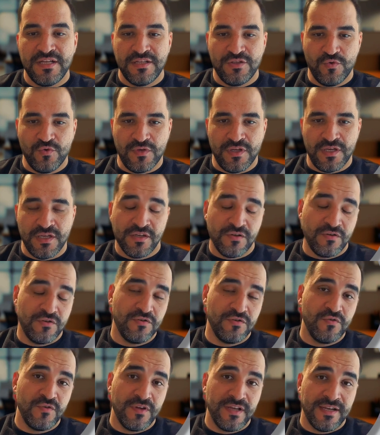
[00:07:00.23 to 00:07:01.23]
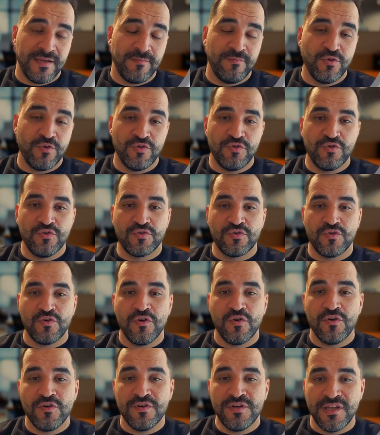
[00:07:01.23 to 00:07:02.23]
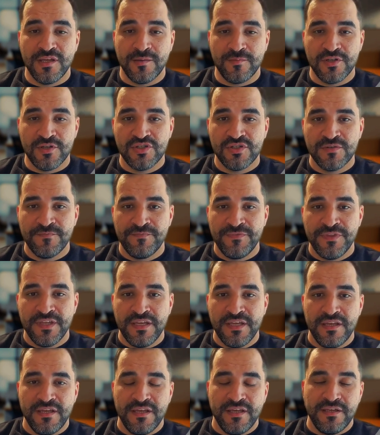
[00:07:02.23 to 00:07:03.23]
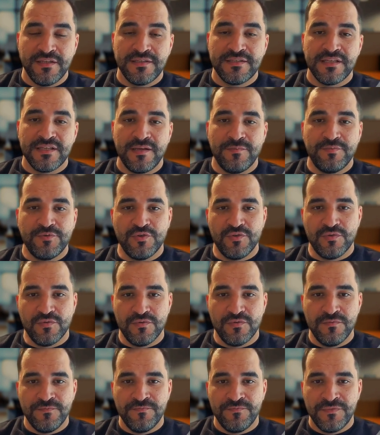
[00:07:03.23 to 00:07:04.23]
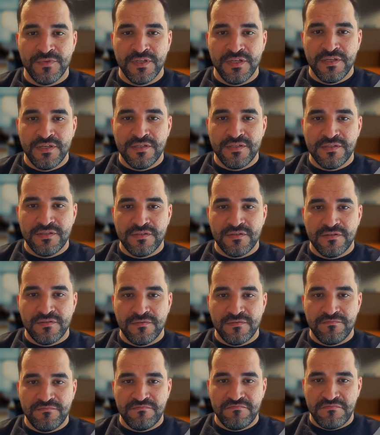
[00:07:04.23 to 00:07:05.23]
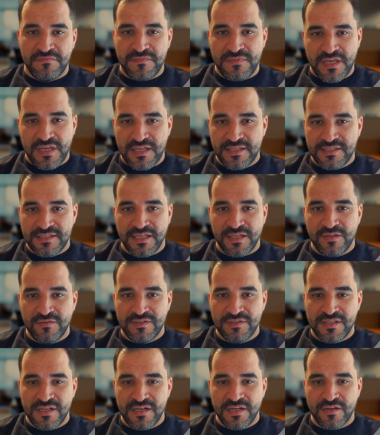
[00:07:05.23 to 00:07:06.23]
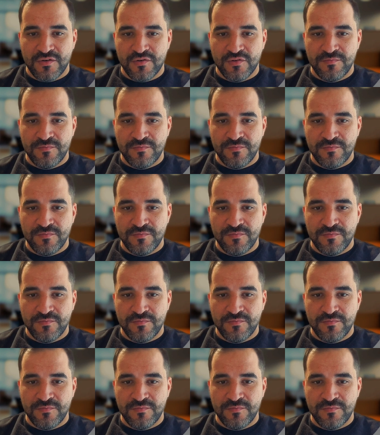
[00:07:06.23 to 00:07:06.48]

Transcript: that you like, or you can upload your own image. It's up to you. So that sounds like a